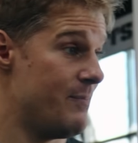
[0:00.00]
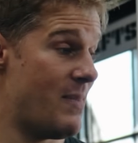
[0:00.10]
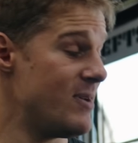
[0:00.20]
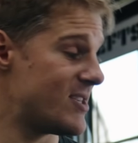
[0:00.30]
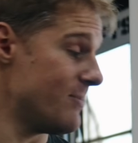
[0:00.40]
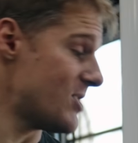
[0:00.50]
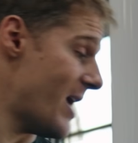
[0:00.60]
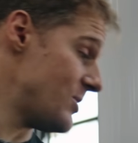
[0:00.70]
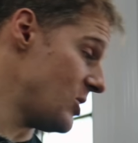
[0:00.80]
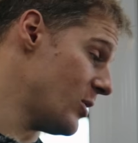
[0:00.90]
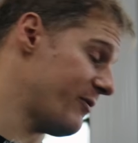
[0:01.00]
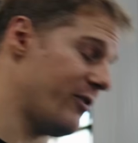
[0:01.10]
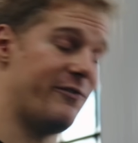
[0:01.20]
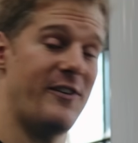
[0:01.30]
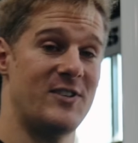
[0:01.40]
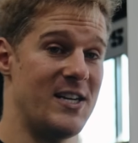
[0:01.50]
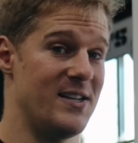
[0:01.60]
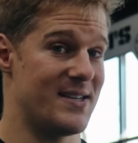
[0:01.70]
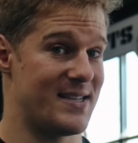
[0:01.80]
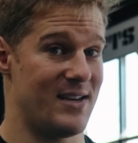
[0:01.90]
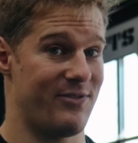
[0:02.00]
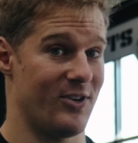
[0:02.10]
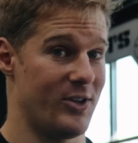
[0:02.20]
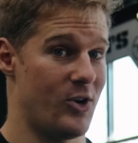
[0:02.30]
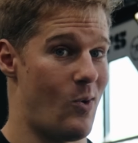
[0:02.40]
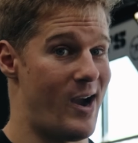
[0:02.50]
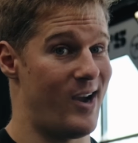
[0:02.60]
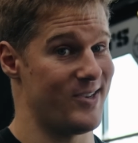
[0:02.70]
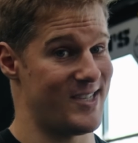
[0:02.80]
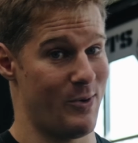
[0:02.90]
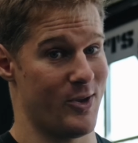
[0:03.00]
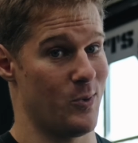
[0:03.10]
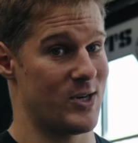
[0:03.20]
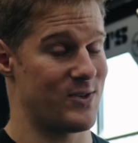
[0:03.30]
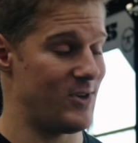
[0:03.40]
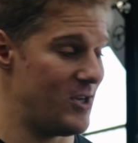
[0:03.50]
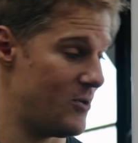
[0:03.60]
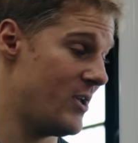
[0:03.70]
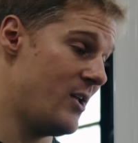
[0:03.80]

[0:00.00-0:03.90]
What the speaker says: Maybe sometimes you do it for 15 to see for a little while to see whether it works for you,